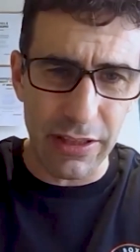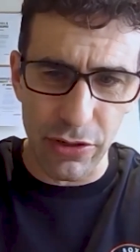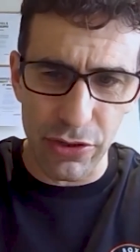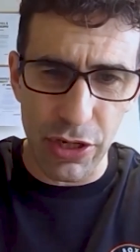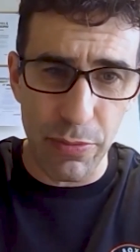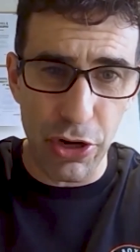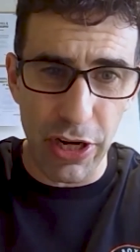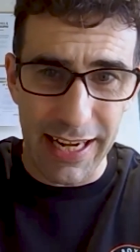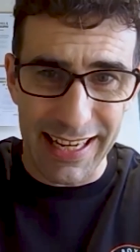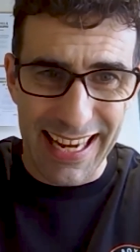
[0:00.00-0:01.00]
those
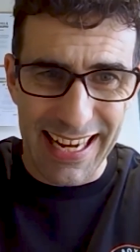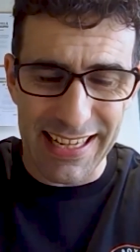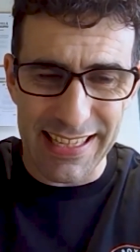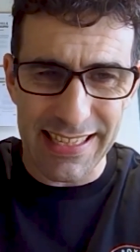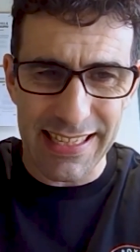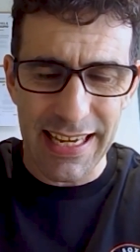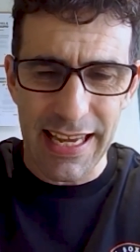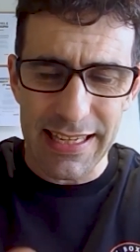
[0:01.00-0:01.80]
community links